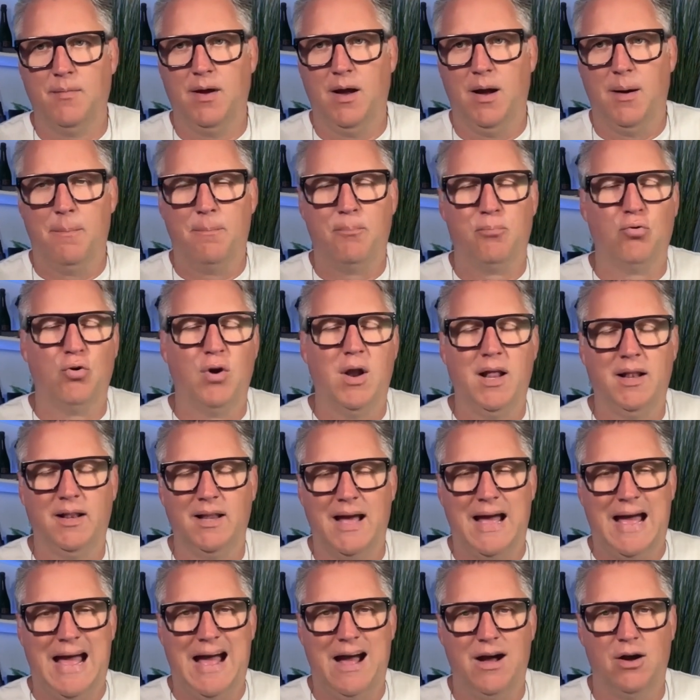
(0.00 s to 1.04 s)

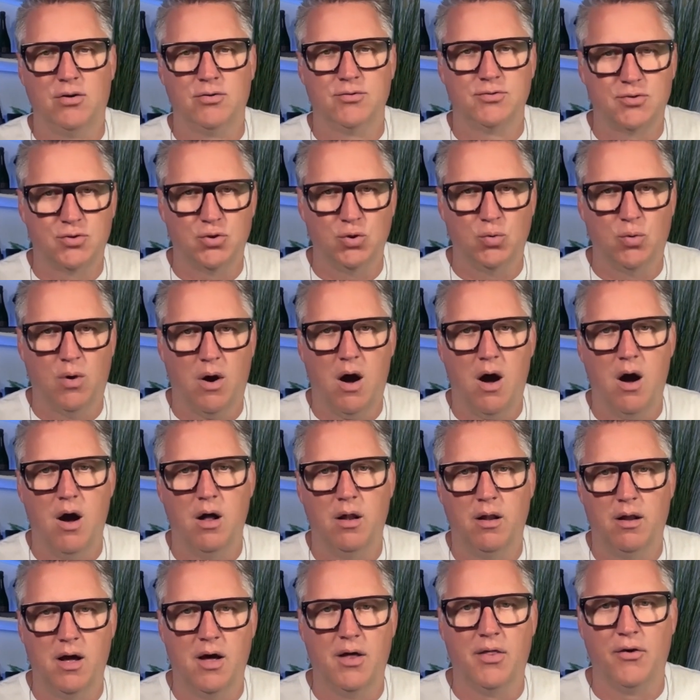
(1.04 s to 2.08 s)
umbrella out to
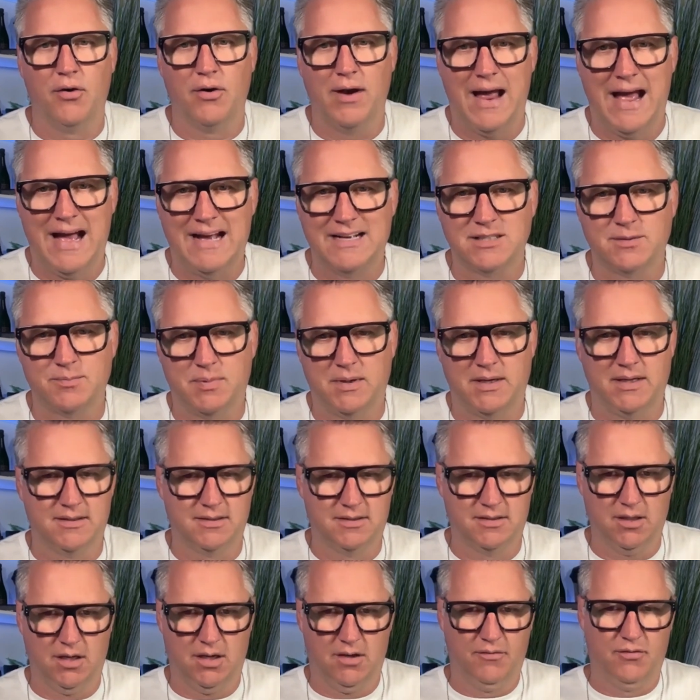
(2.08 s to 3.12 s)
all other
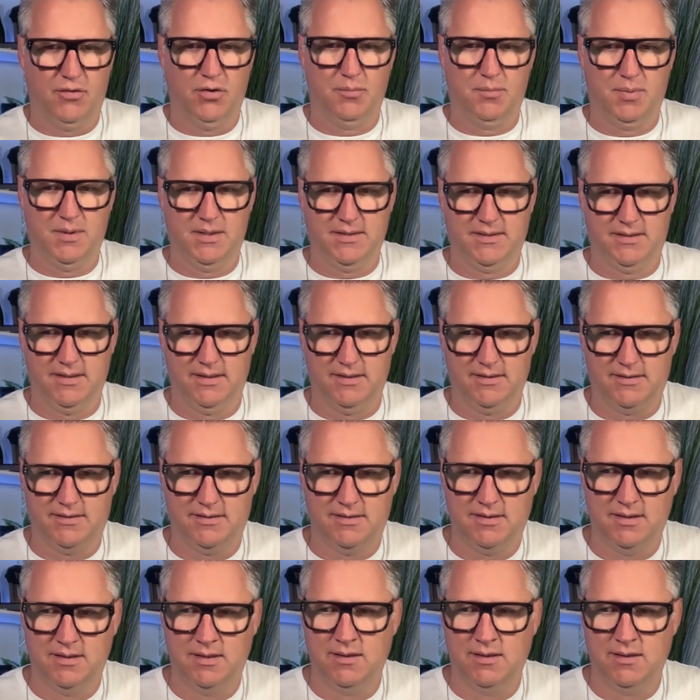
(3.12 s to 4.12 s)
aspects of their business.